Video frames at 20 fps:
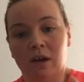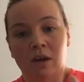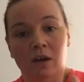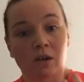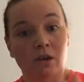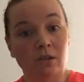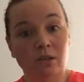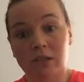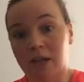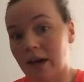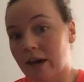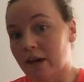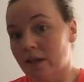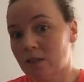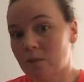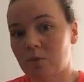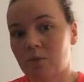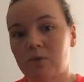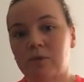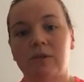contact
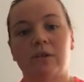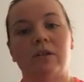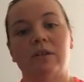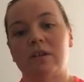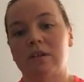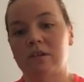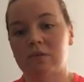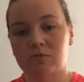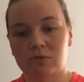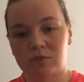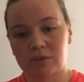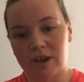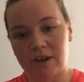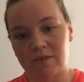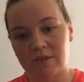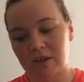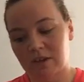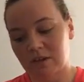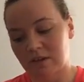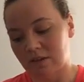sport or like a road
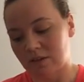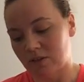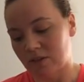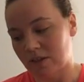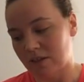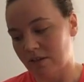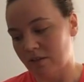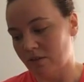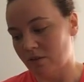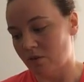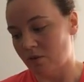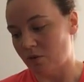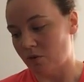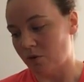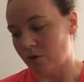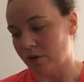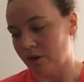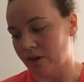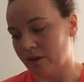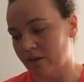traffic collision,
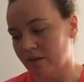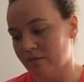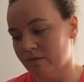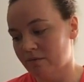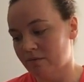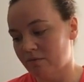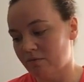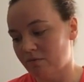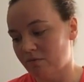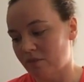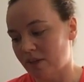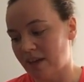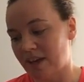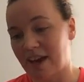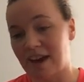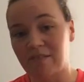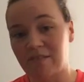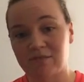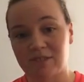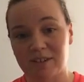or like
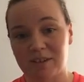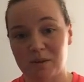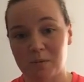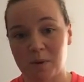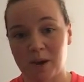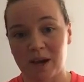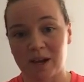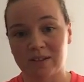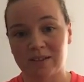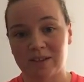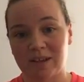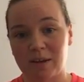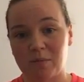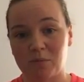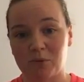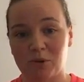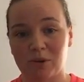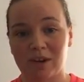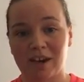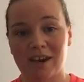I've done in the past, I had
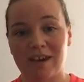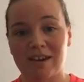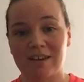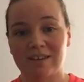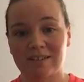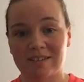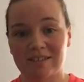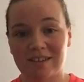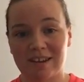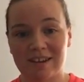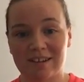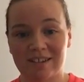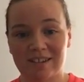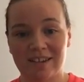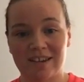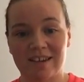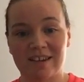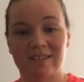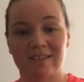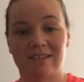bronchitis and
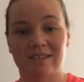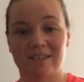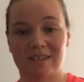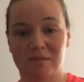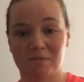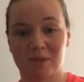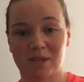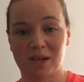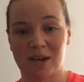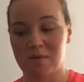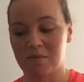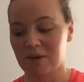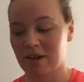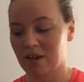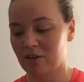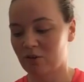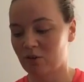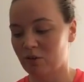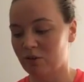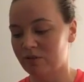sinusitis at the same time, and I
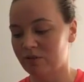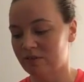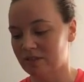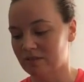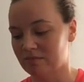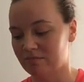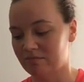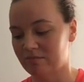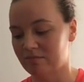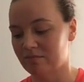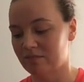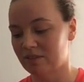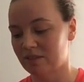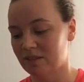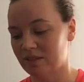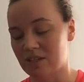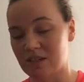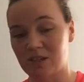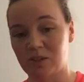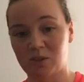coughed and
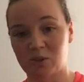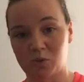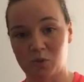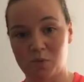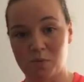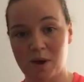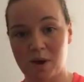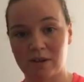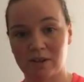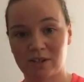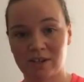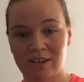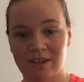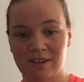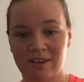sneezed so much